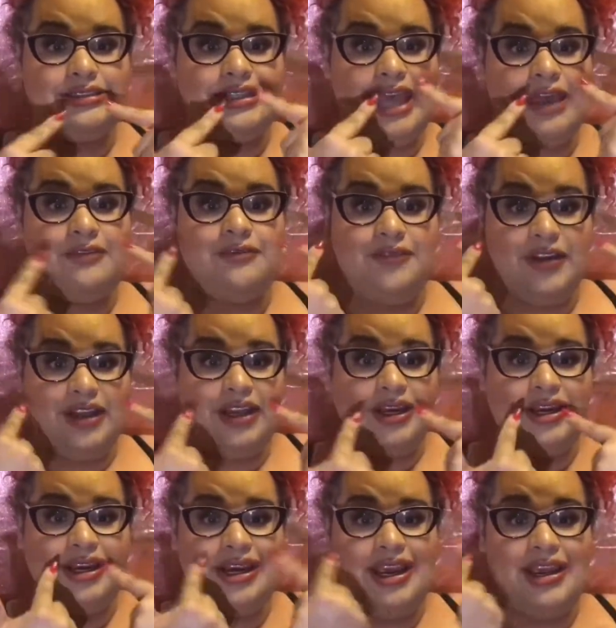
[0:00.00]
get
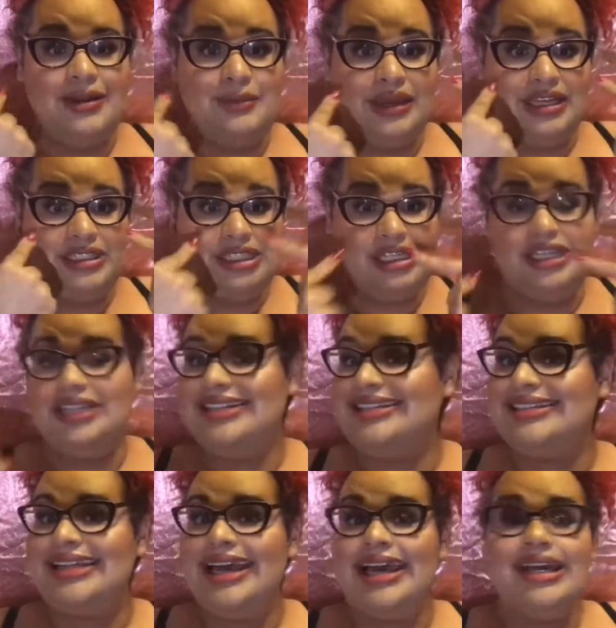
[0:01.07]
filler in my cheeks.